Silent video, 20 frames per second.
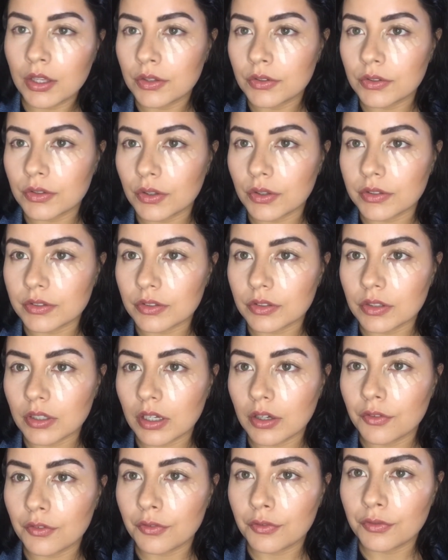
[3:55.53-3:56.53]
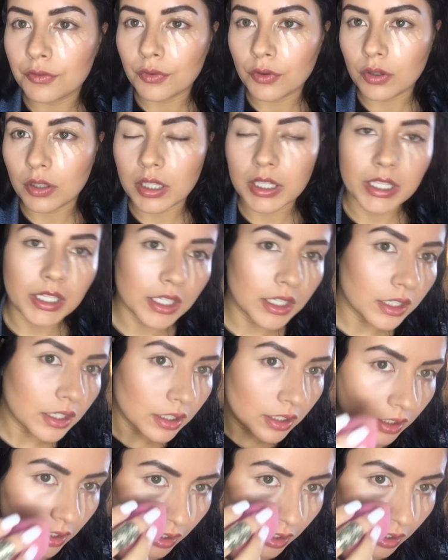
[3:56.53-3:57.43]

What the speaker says: so it's not fully